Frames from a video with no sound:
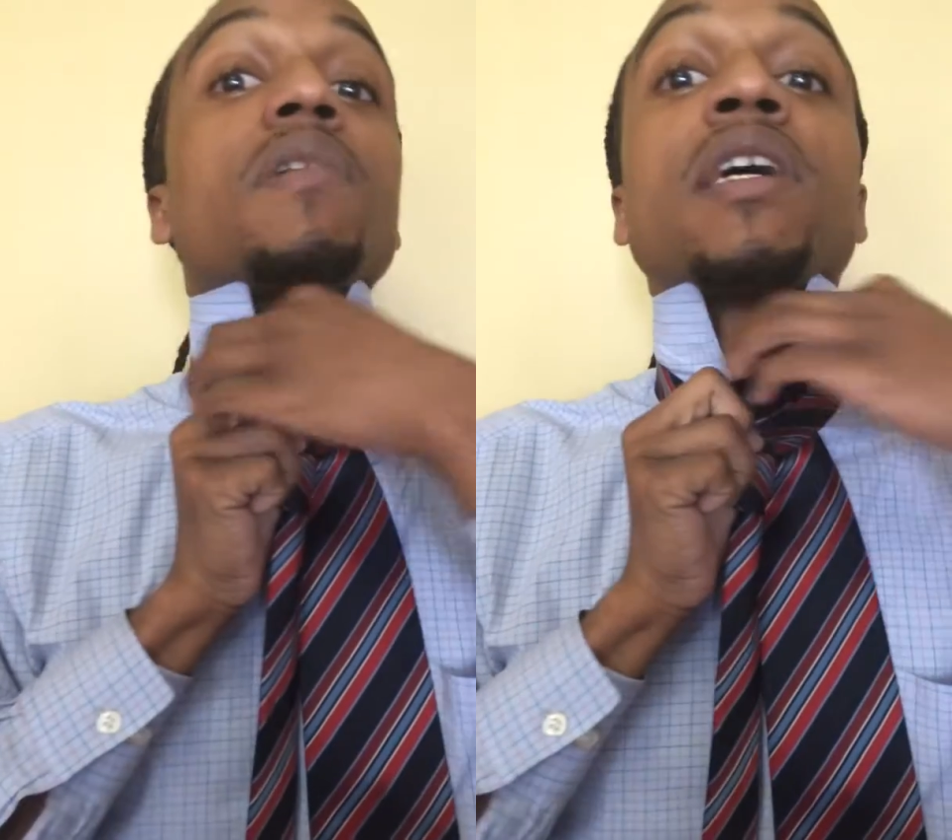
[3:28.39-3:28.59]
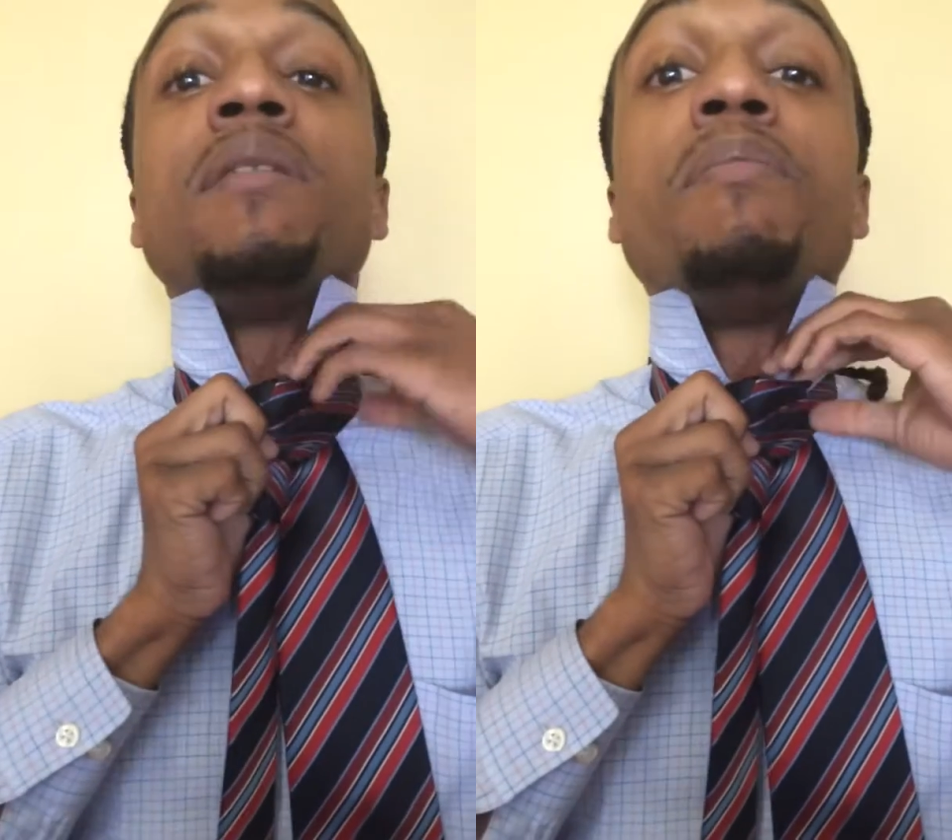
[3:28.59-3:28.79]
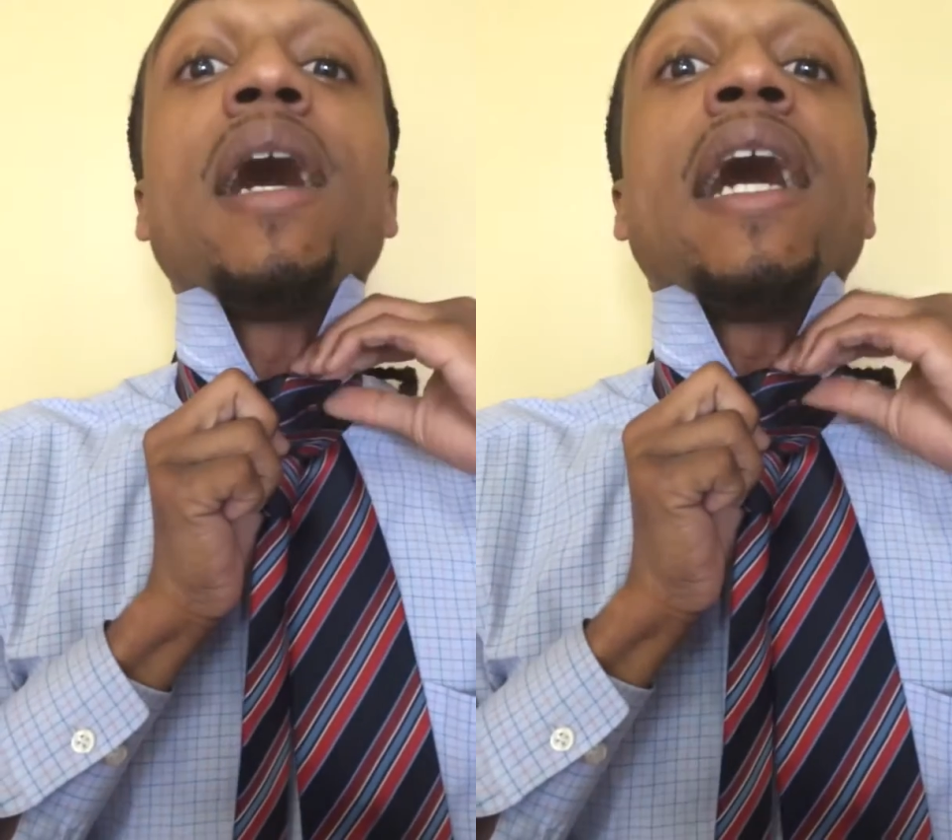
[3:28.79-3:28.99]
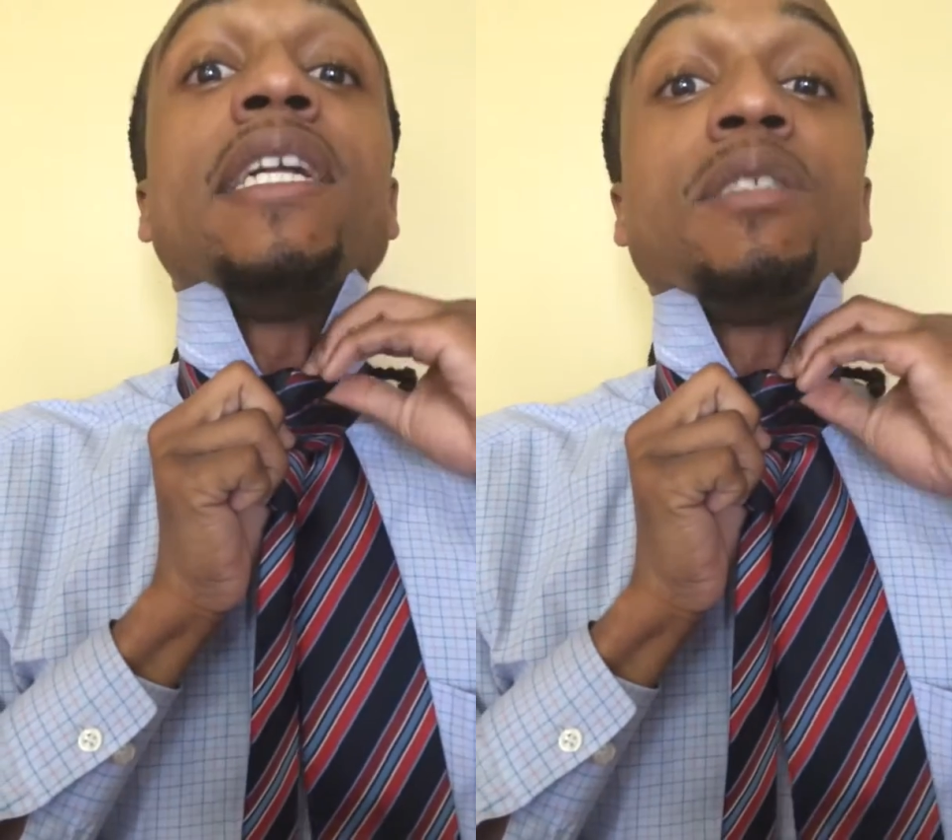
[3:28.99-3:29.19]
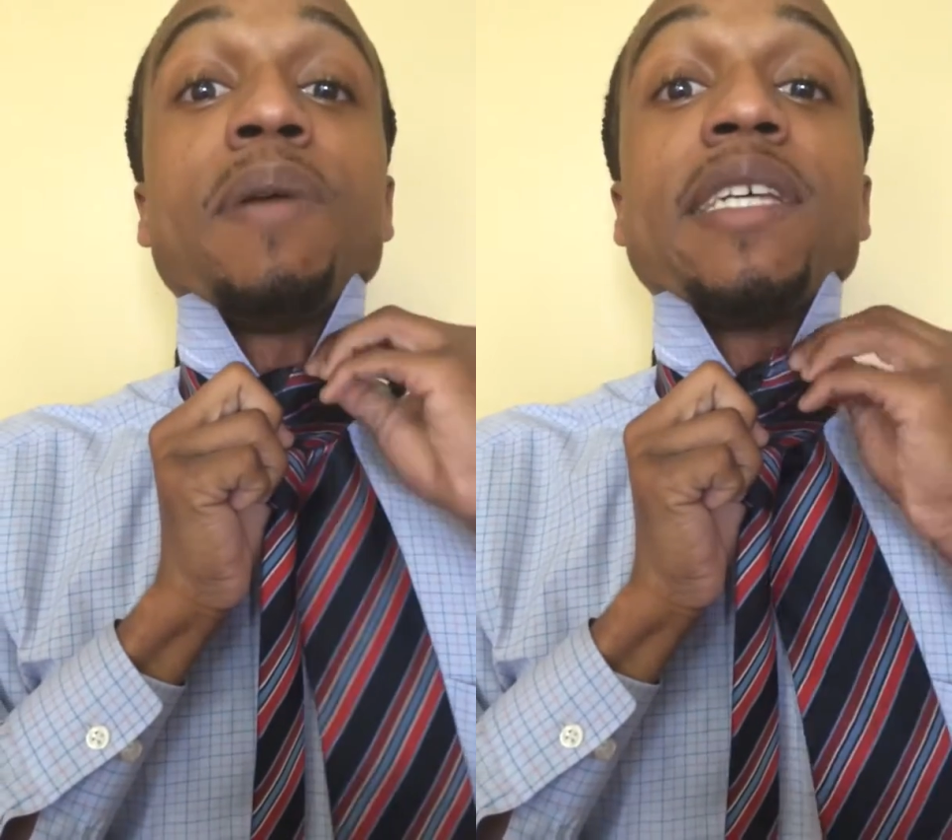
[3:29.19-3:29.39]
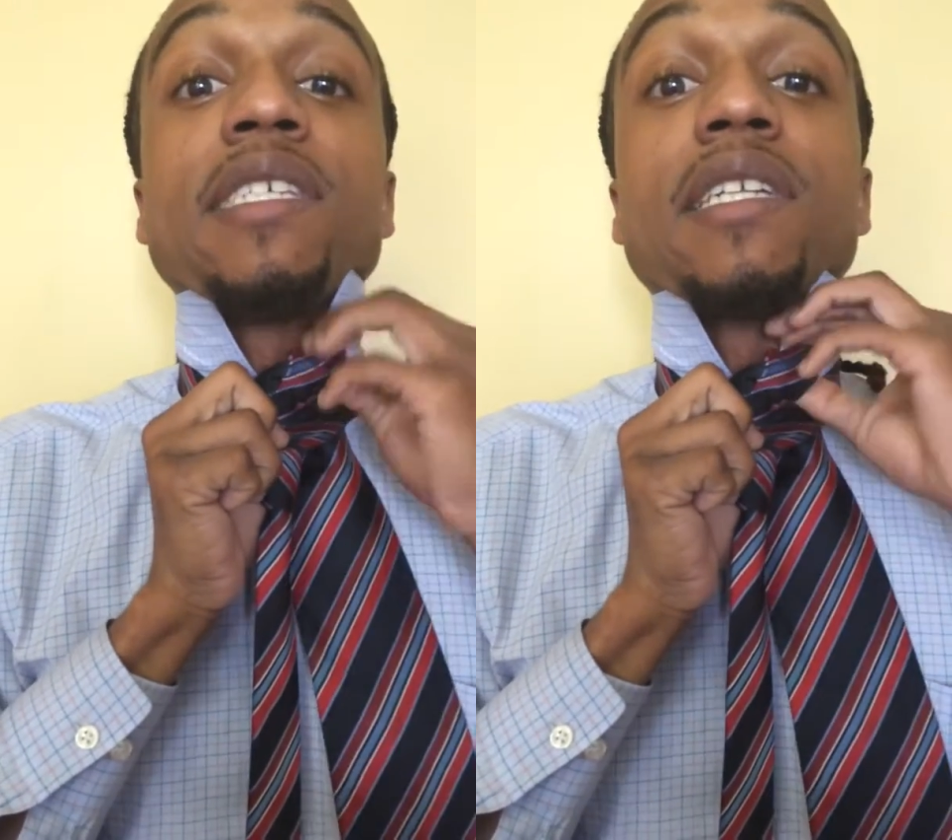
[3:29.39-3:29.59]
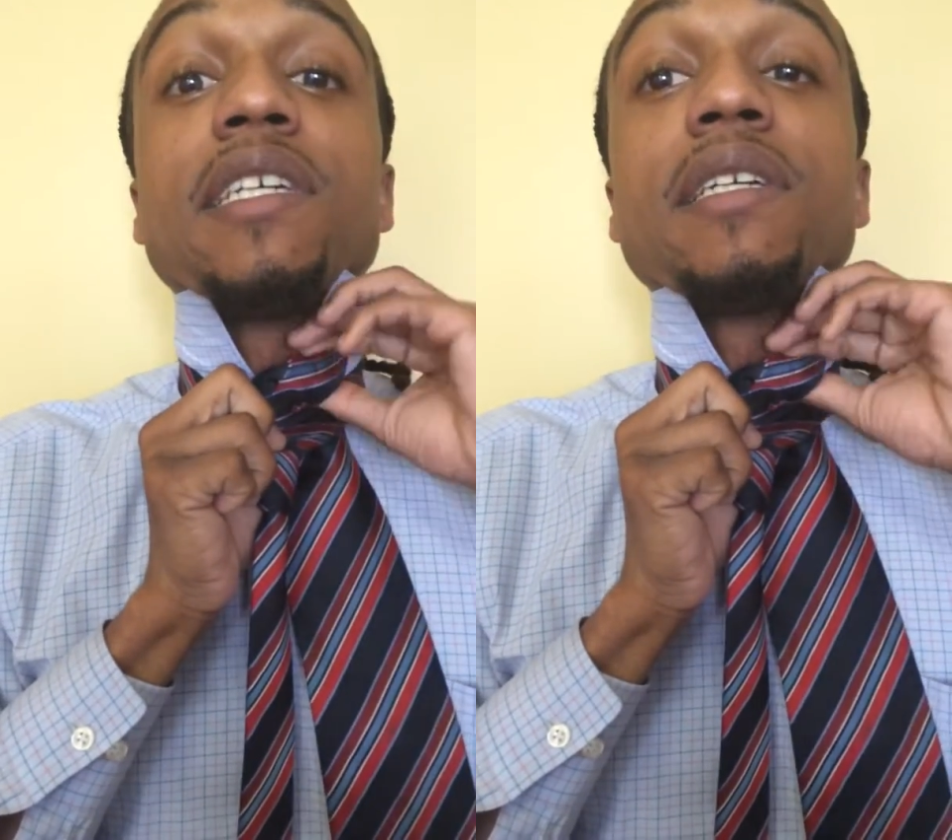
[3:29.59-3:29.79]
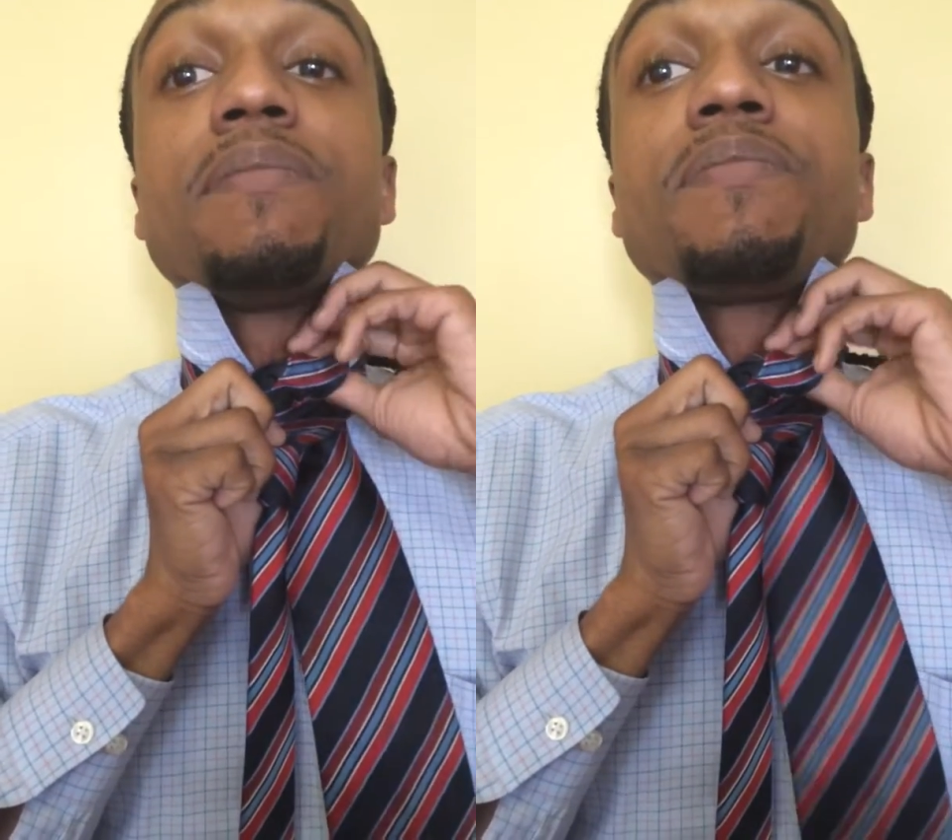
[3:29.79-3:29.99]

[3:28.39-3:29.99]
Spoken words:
combines, basically.